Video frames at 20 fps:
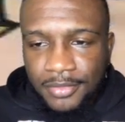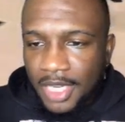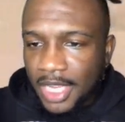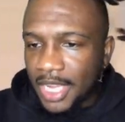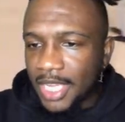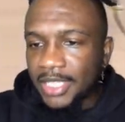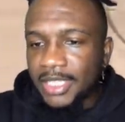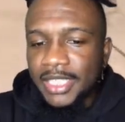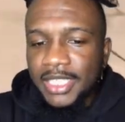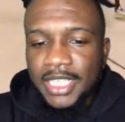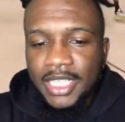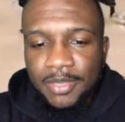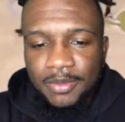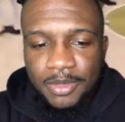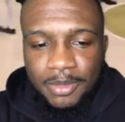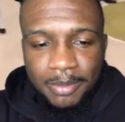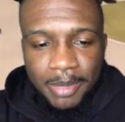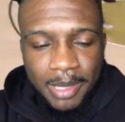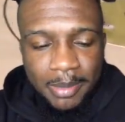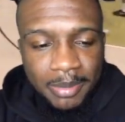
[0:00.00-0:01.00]
Anthony
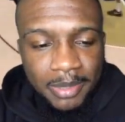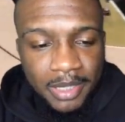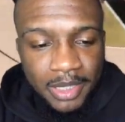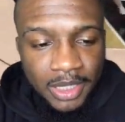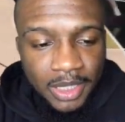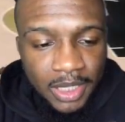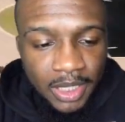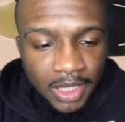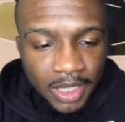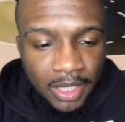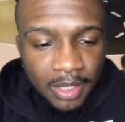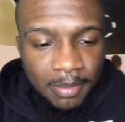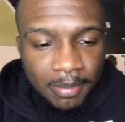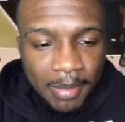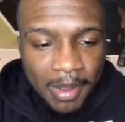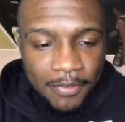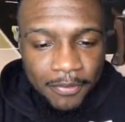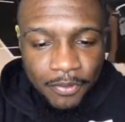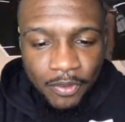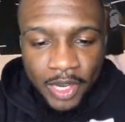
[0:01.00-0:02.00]
Edwards, baby.
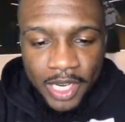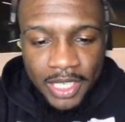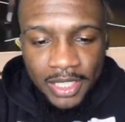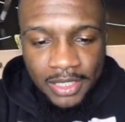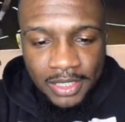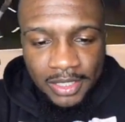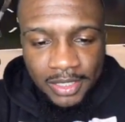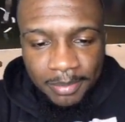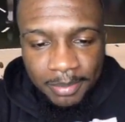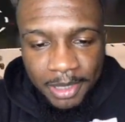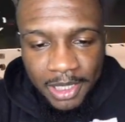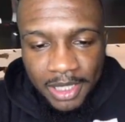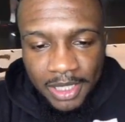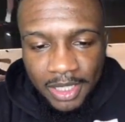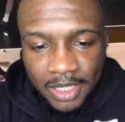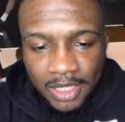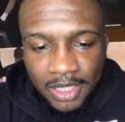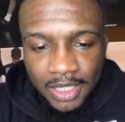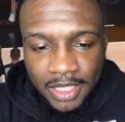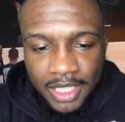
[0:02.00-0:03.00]
My phrases be
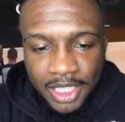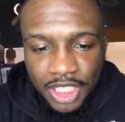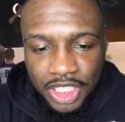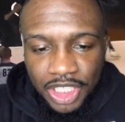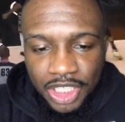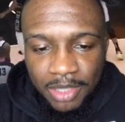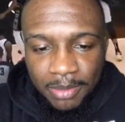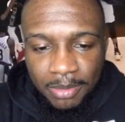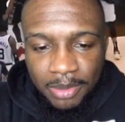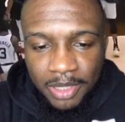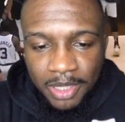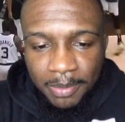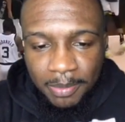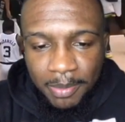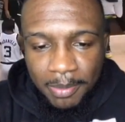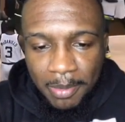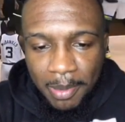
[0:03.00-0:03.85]
getting jumbled up in